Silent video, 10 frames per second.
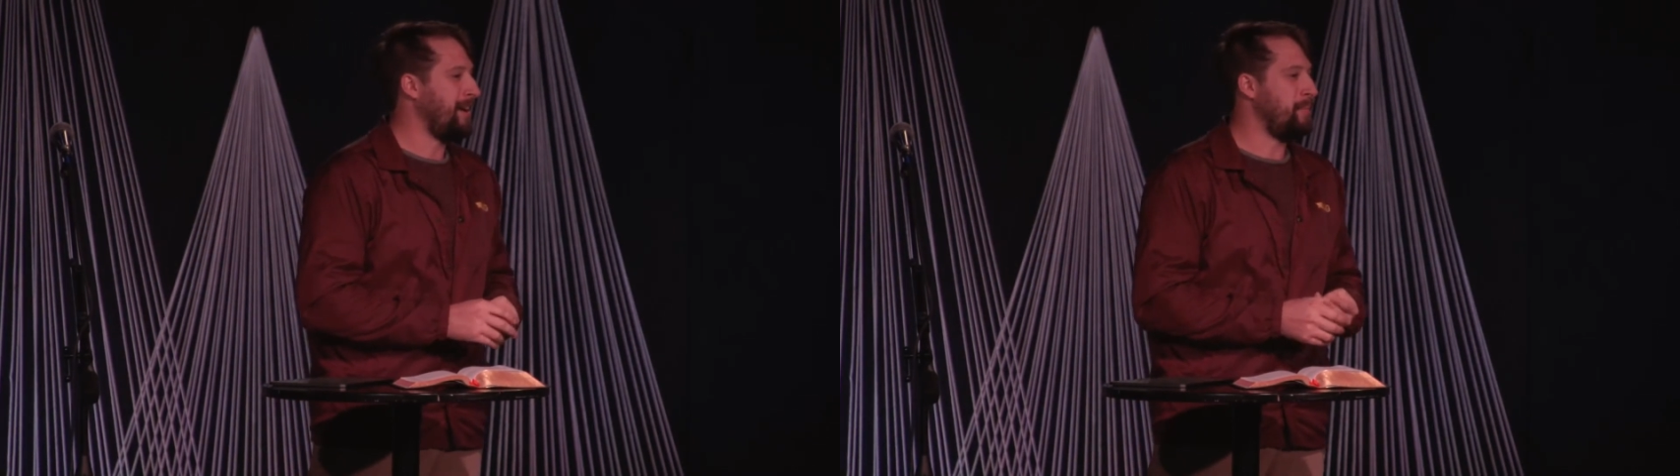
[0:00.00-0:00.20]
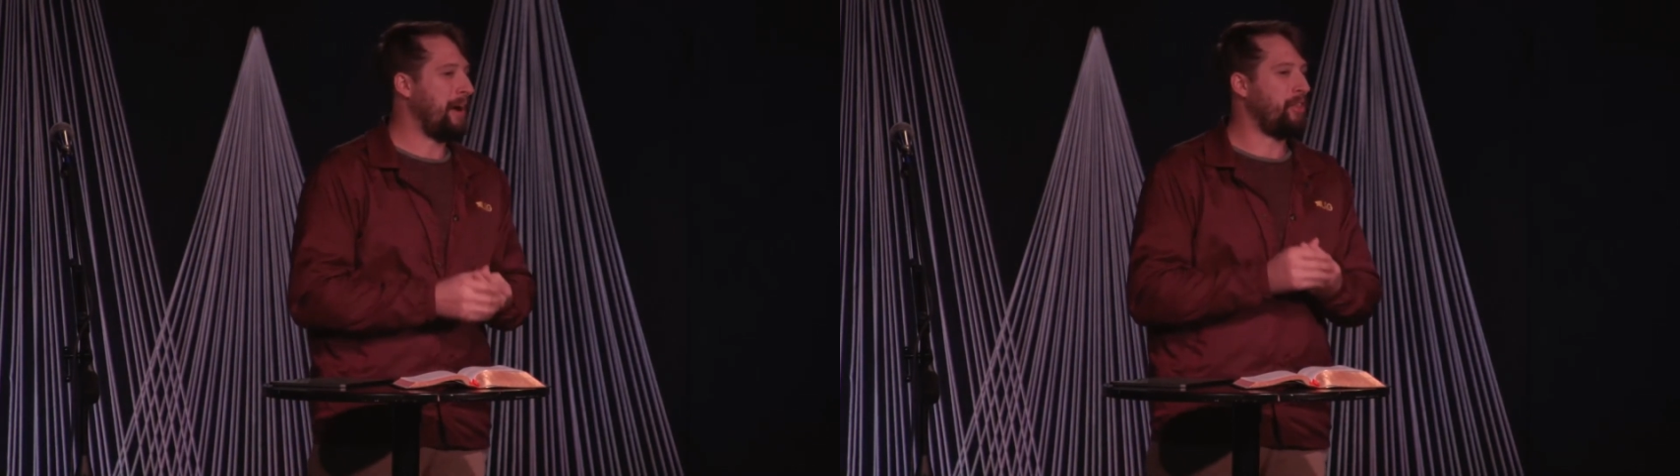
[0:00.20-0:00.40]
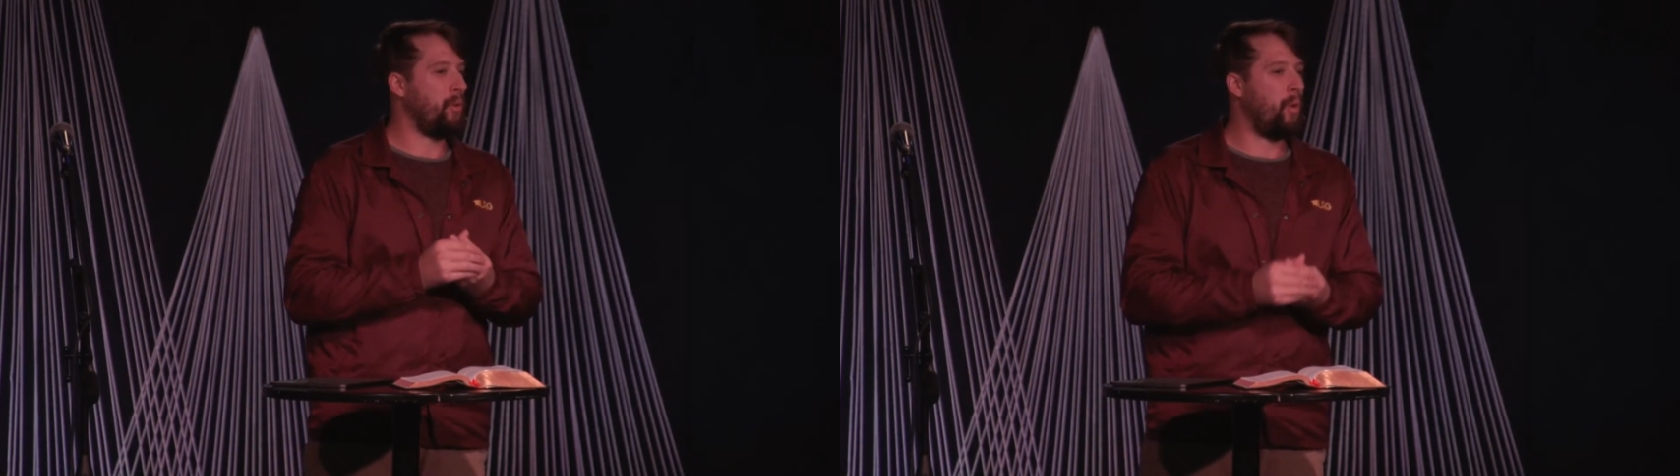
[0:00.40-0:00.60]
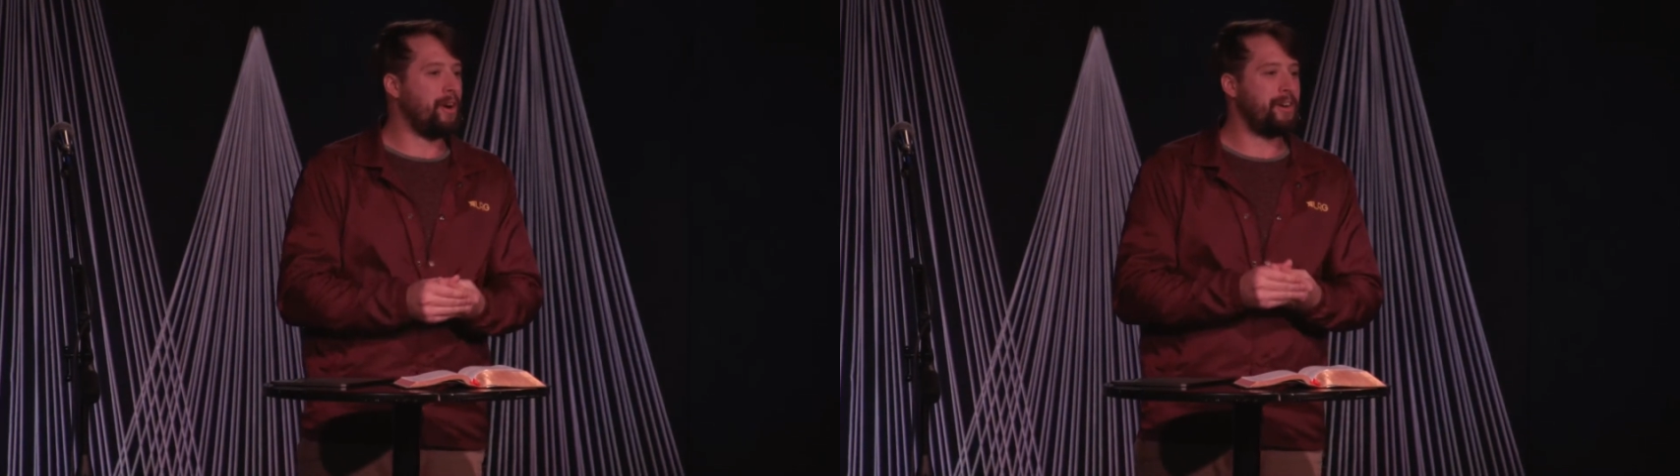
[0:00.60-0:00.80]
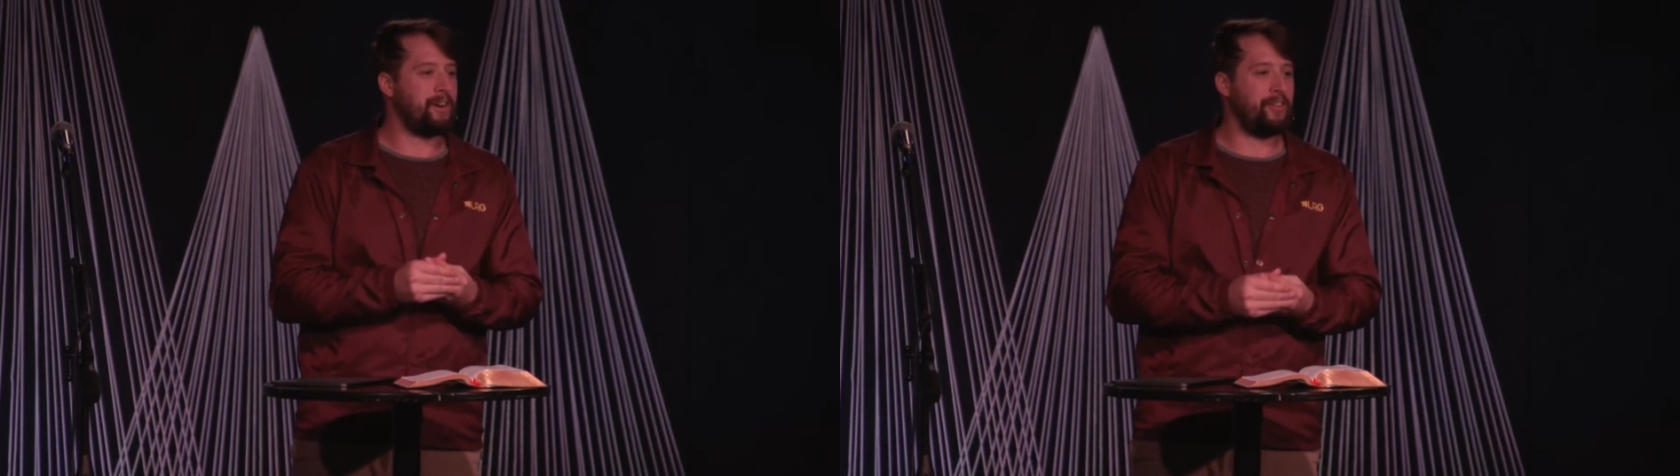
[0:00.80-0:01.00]
about the
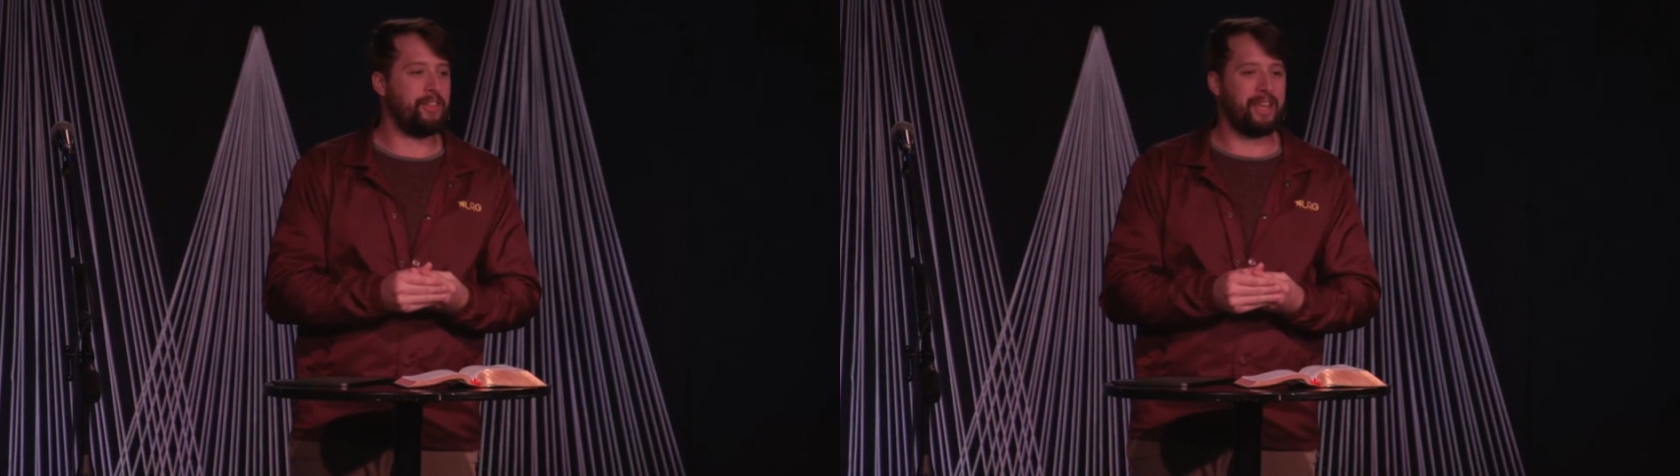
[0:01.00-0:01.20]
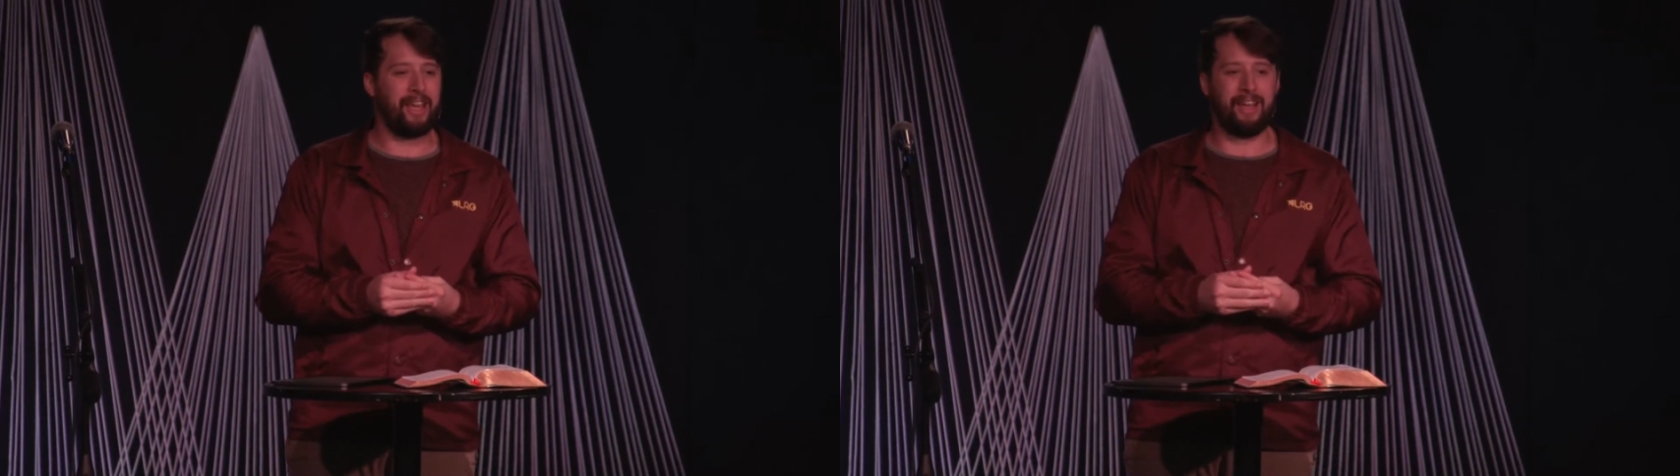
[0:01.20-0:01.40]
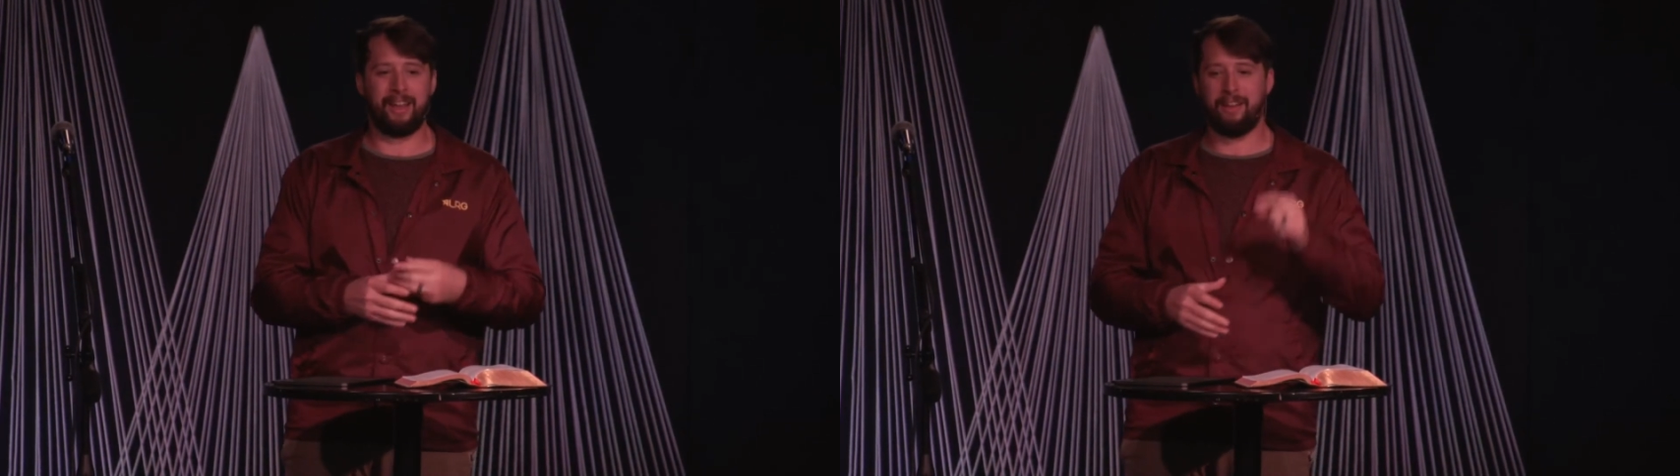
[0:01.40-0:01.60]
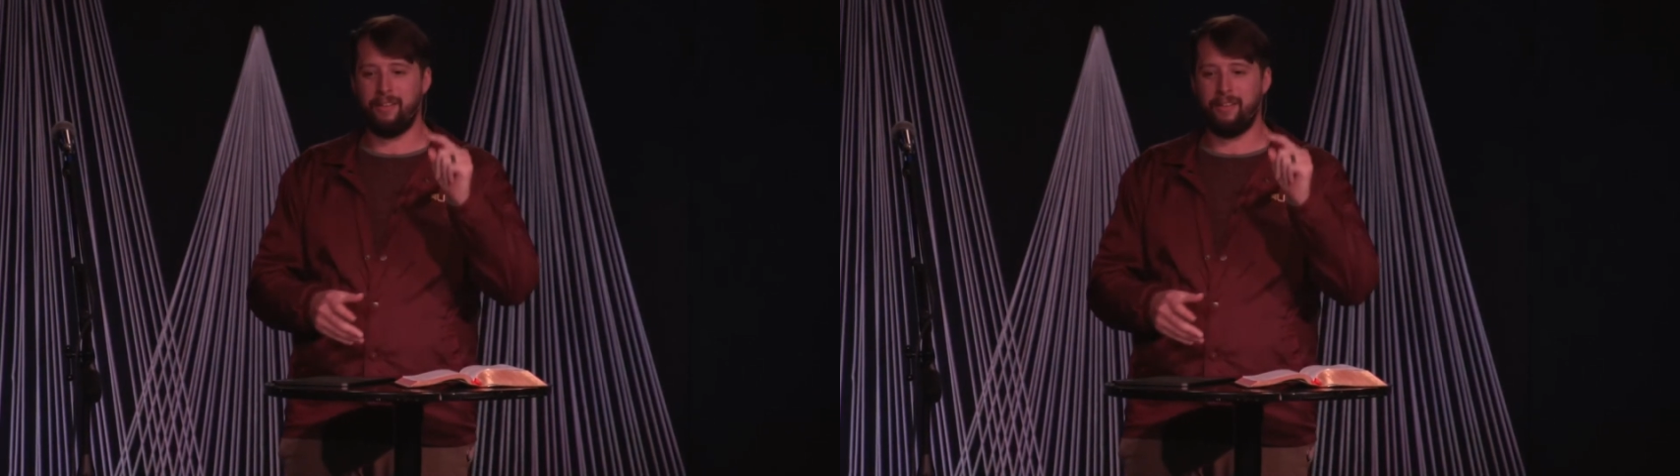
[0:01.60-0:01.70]
wonder of the King